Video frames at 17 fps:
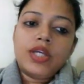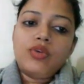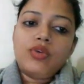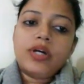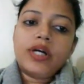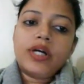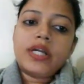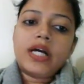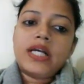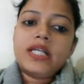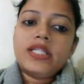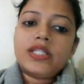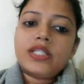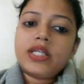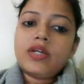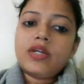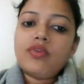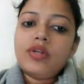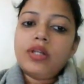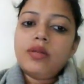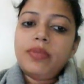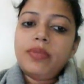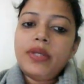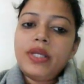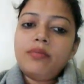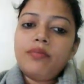Your answer will
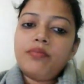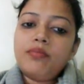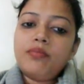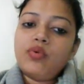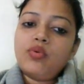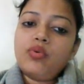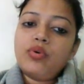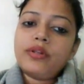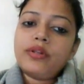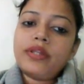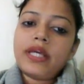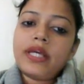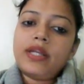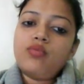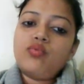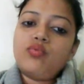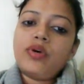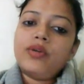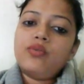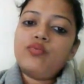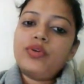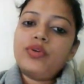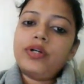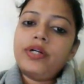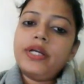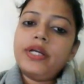be more than one
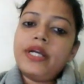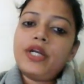word.